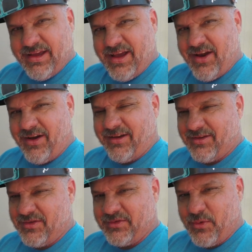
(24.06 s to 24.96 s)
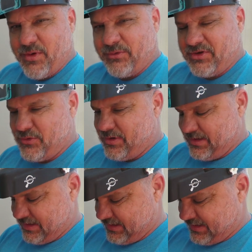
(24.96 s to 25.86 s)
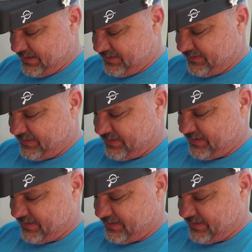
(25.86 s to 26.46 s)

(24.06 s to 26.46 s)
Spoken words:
Alright, so what we're doing is